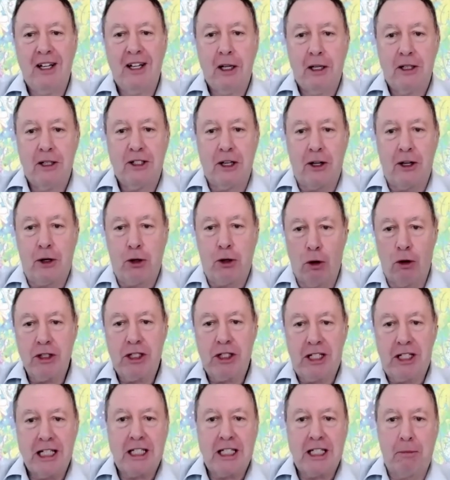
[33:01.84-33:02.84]
to cross
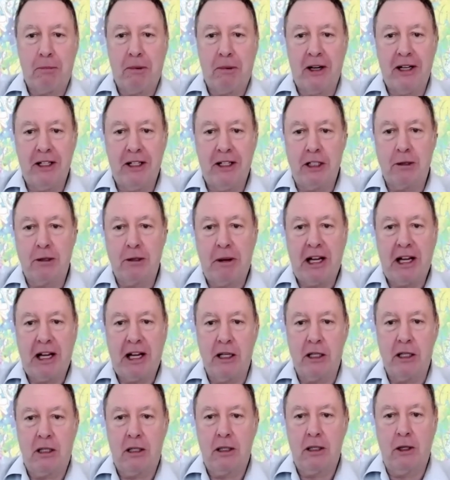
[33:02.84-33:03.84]
disciplines,
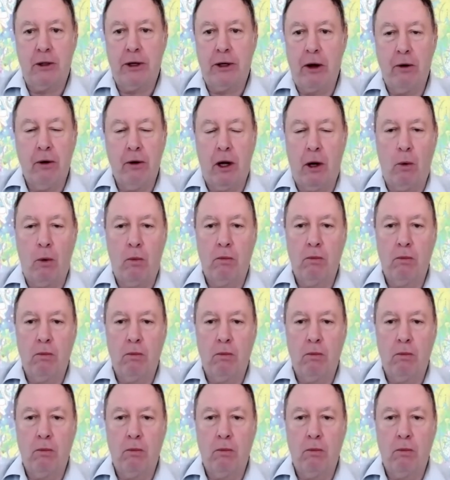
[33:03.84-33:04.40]
because you don't know